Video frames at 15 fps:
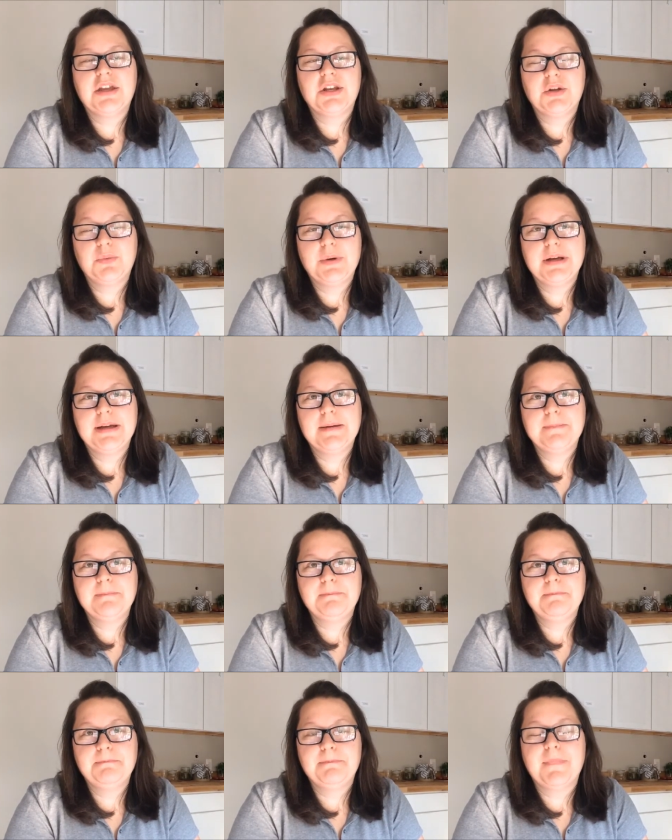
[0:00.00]
you know what,
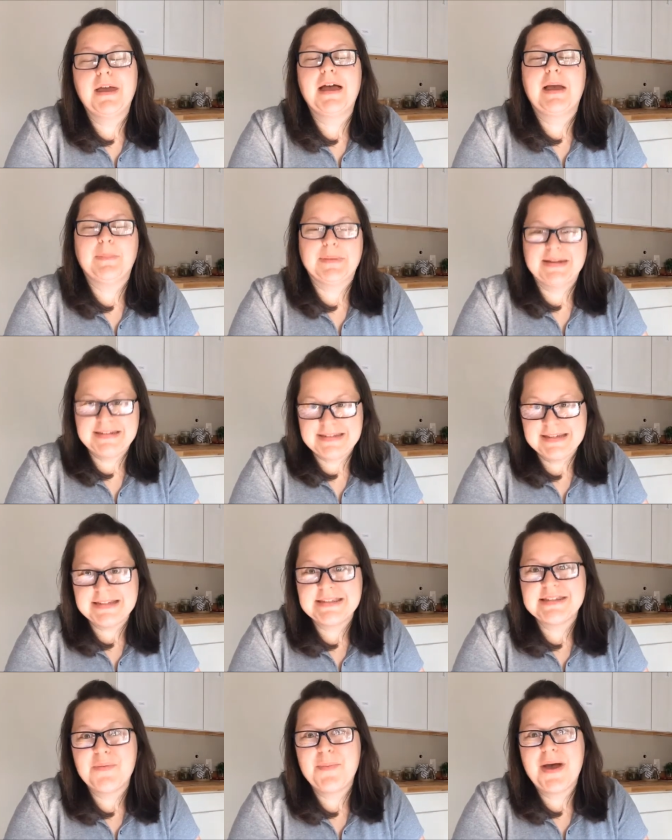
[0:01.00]
I'm going to take
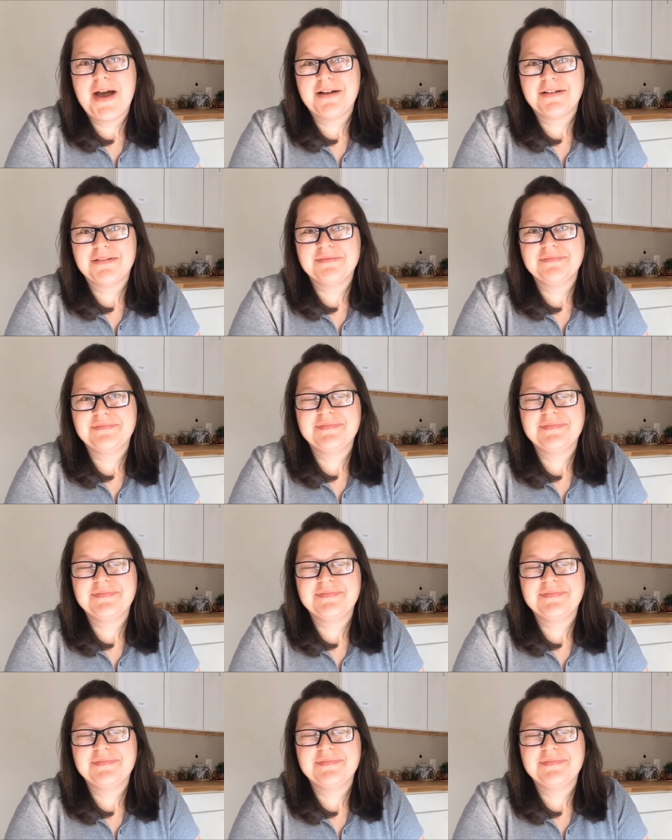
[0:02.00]
a step back.